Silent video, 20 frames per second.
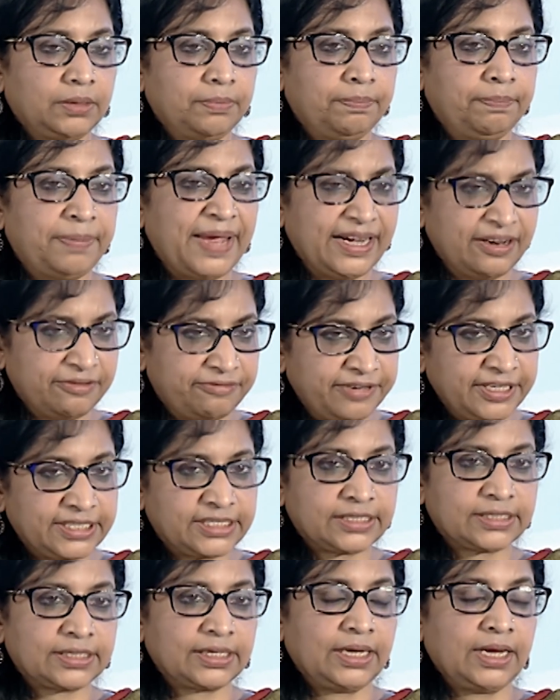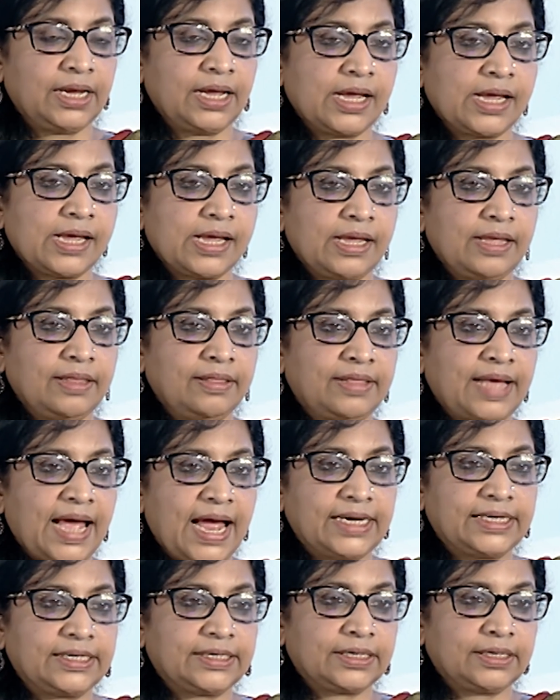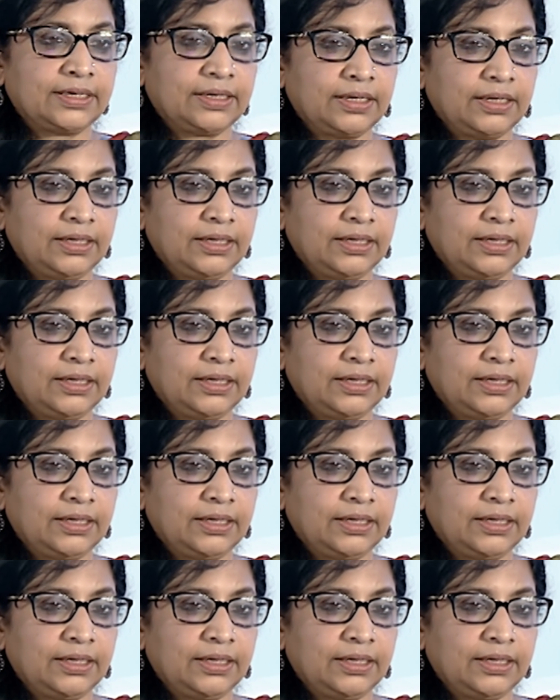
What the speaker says: benefits that